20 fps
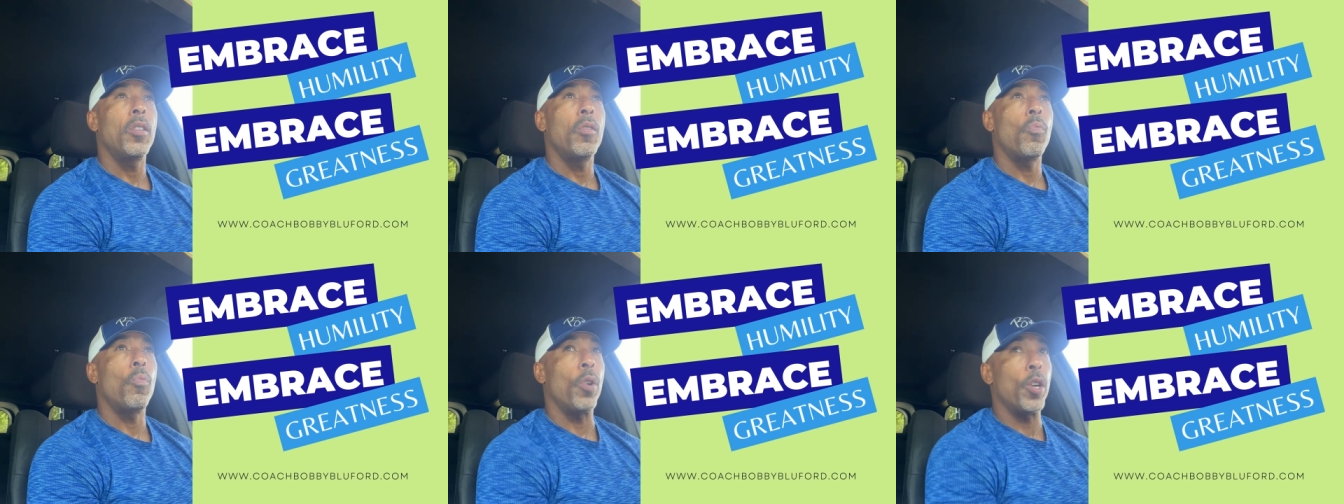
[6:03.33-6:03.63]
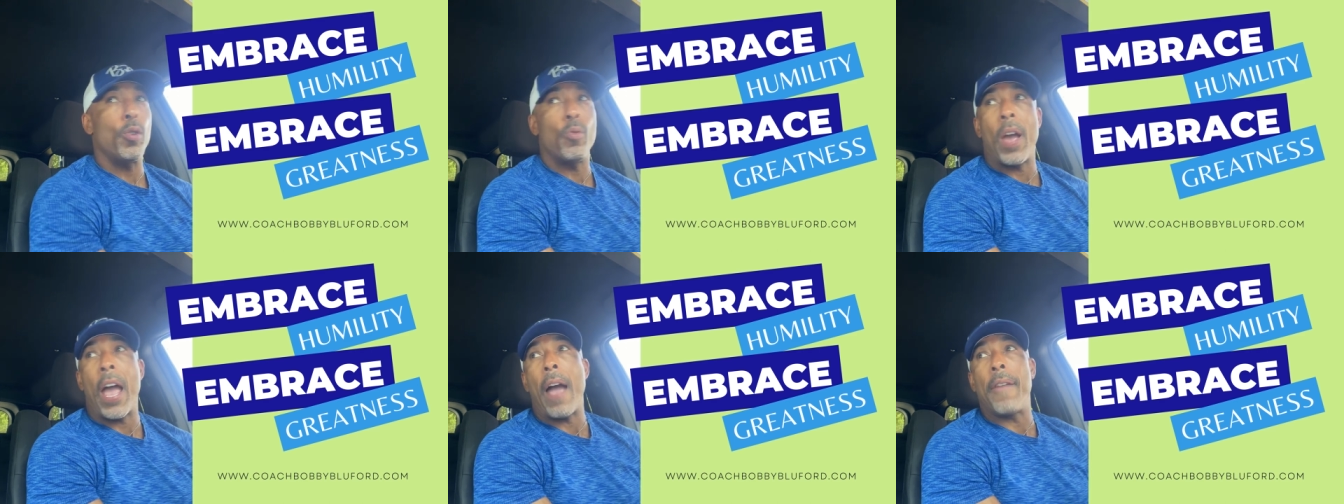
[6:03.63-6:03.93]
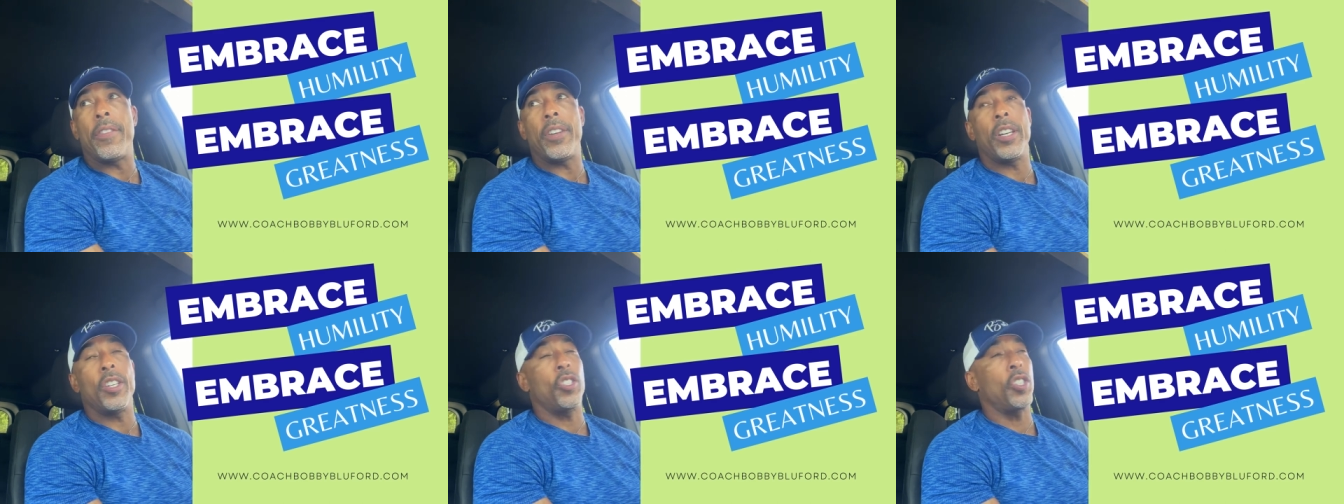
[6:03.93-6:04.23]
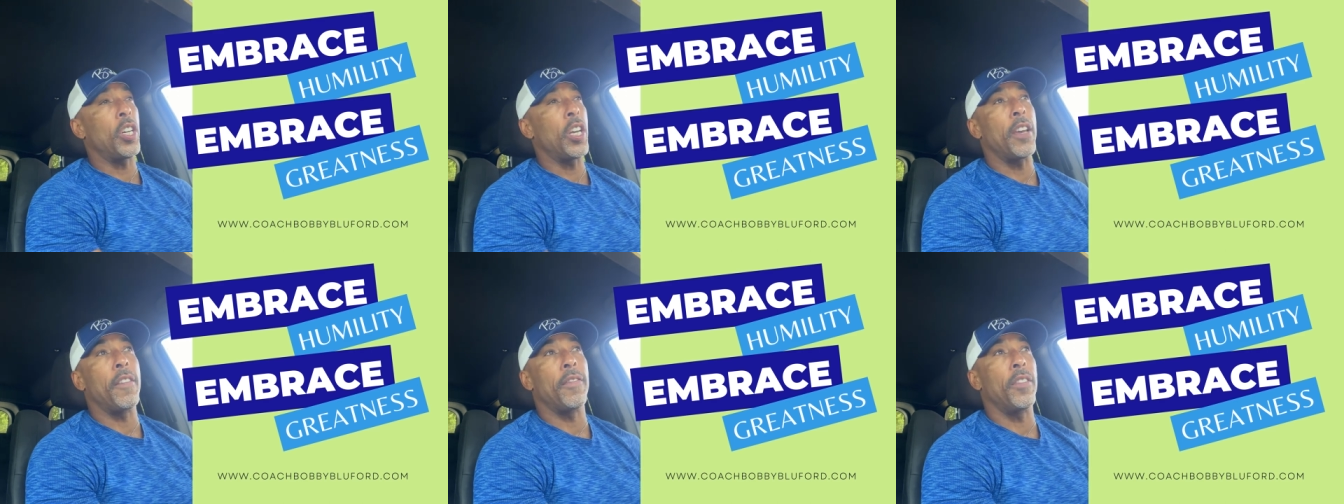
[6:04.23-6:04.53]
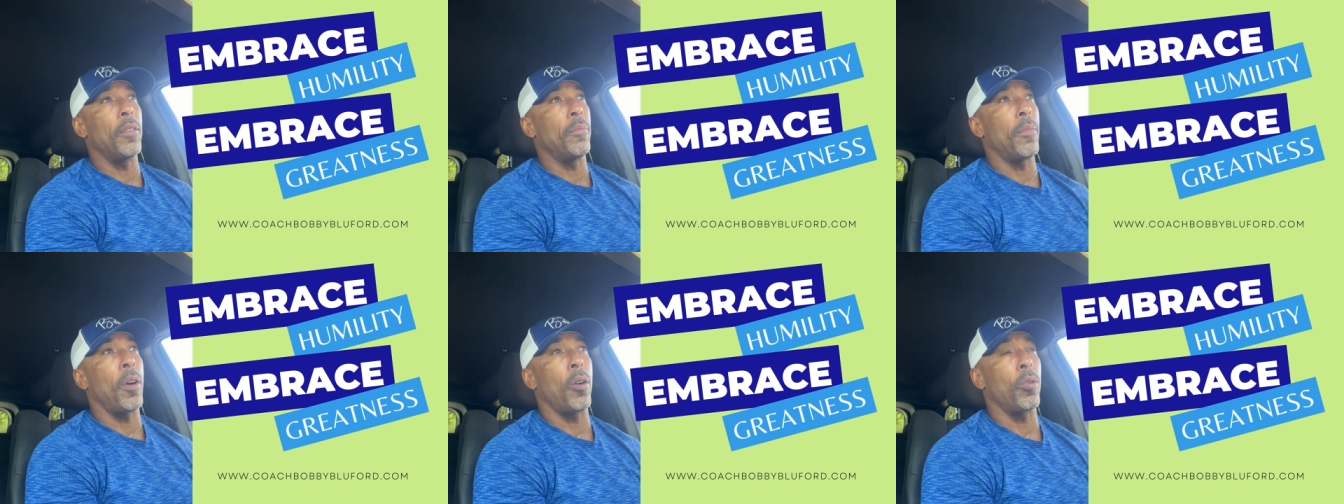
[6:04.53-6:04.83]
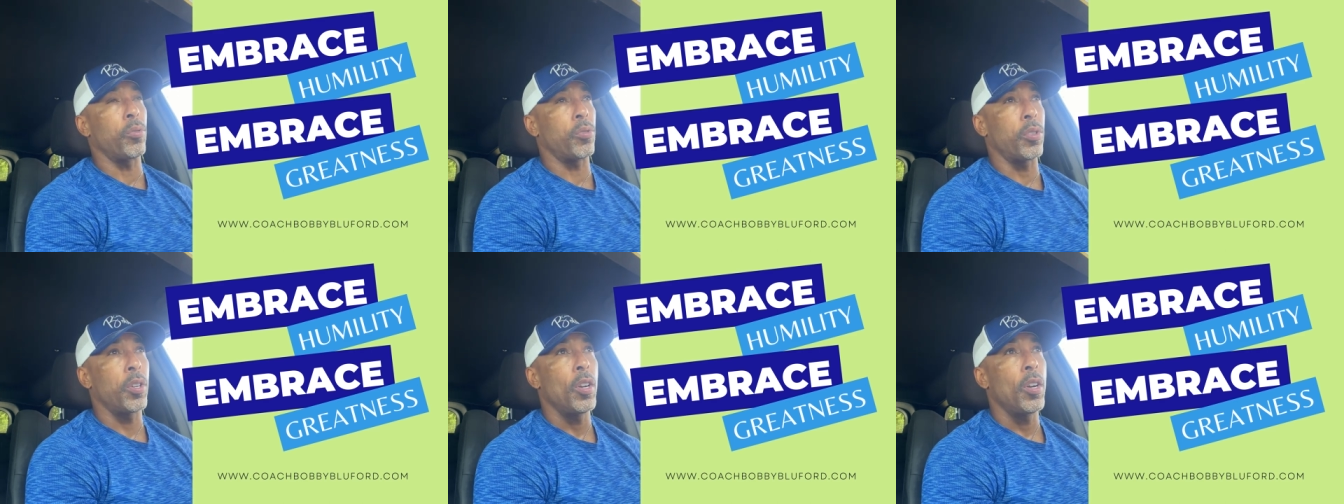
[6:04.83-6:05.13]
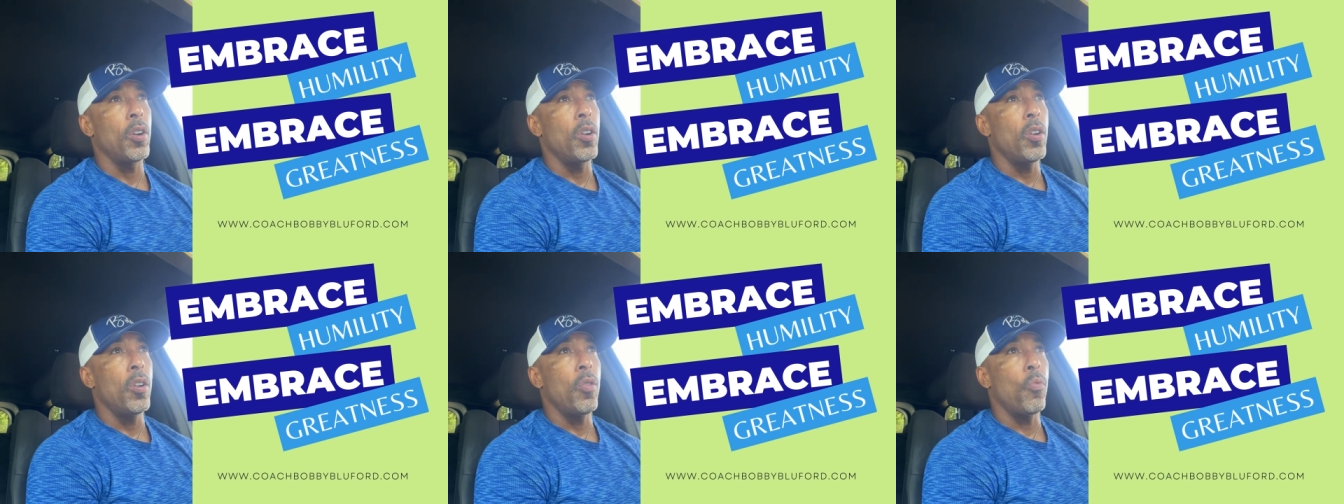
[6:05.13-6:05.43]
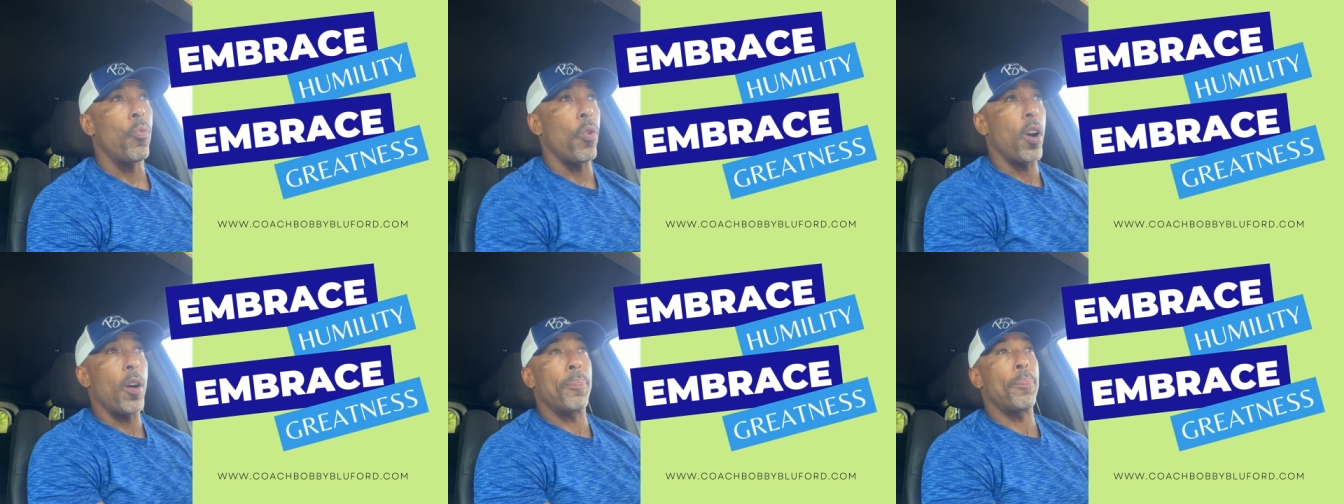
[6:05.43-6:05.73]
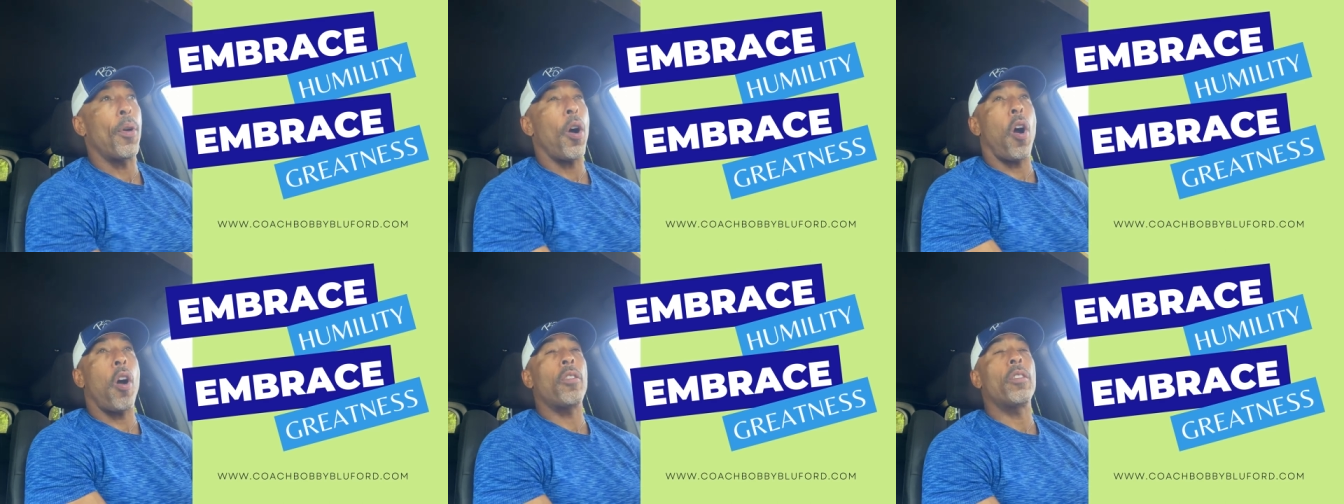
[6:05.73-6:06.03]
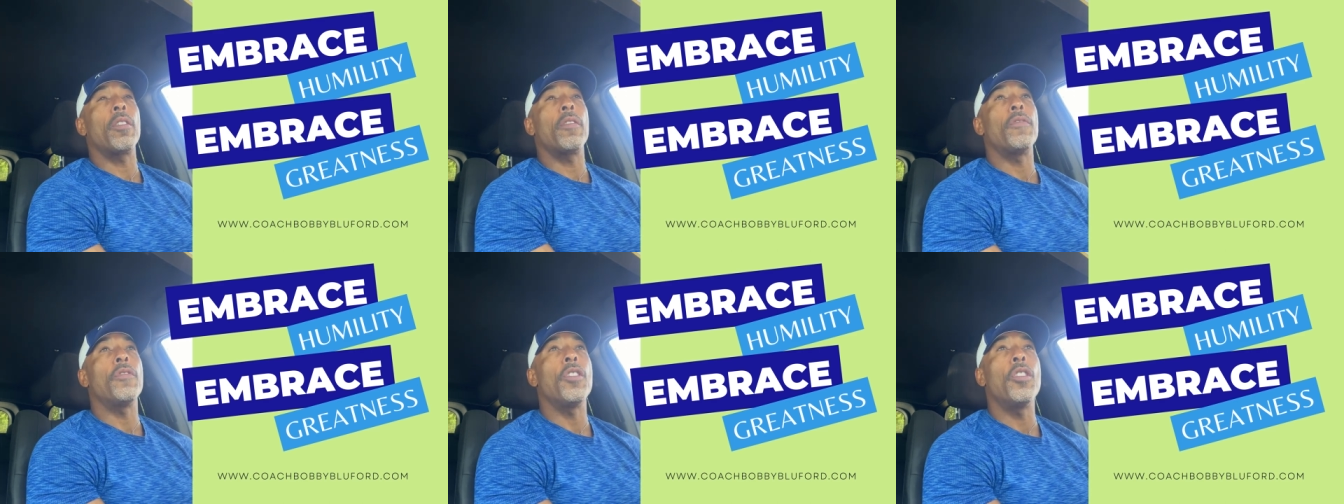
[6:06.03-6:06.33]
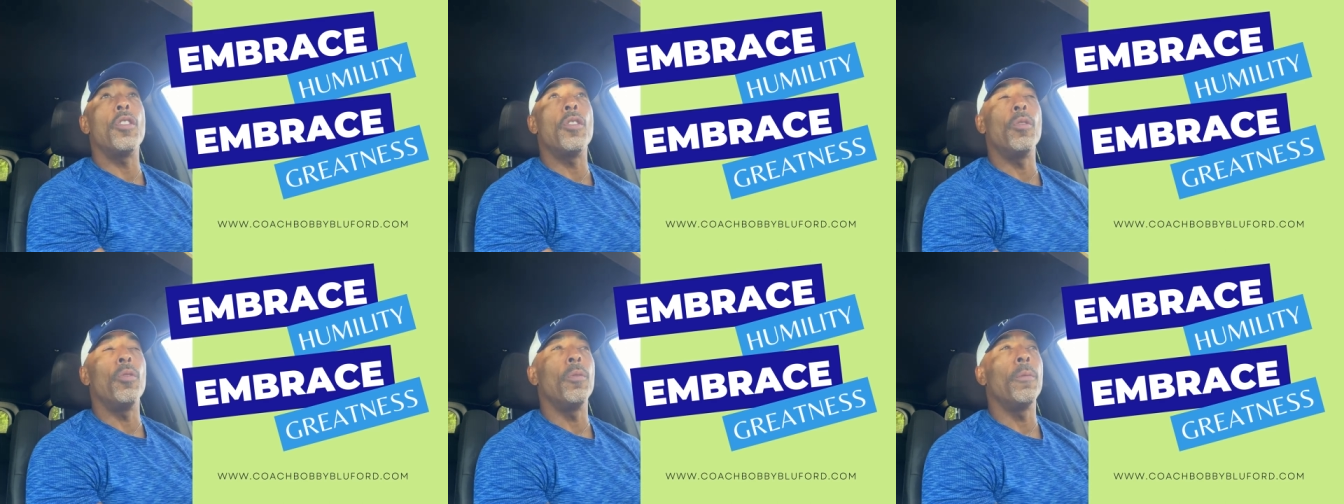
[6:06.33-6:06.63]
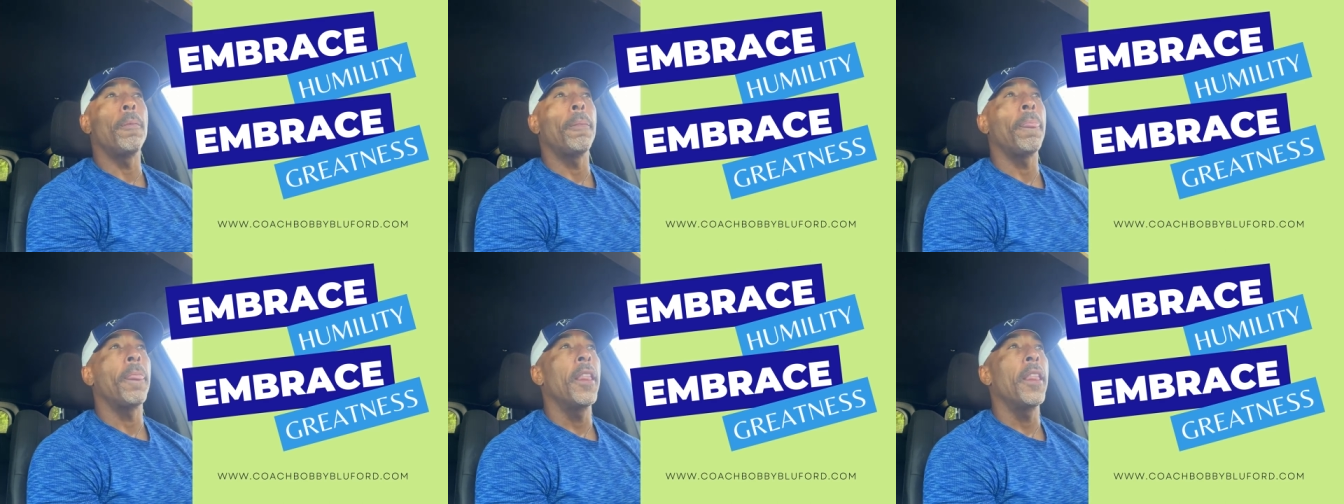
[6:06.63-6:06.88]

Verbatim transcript: where you haven't achieved the most, where a part of you